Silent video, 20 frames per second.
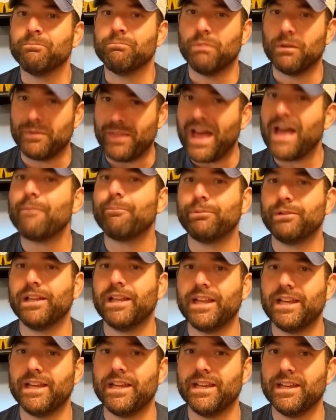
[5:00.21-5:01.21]
But that
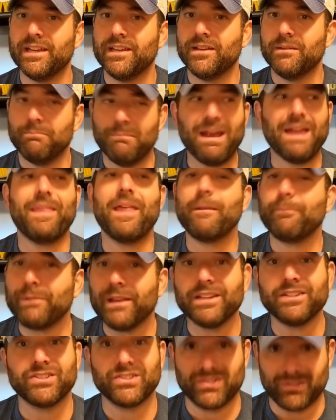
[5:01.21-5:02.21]
play, man, that
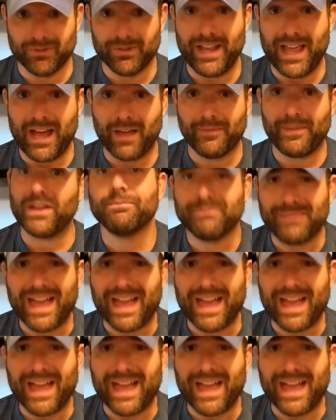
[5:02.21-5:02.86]
play stood out.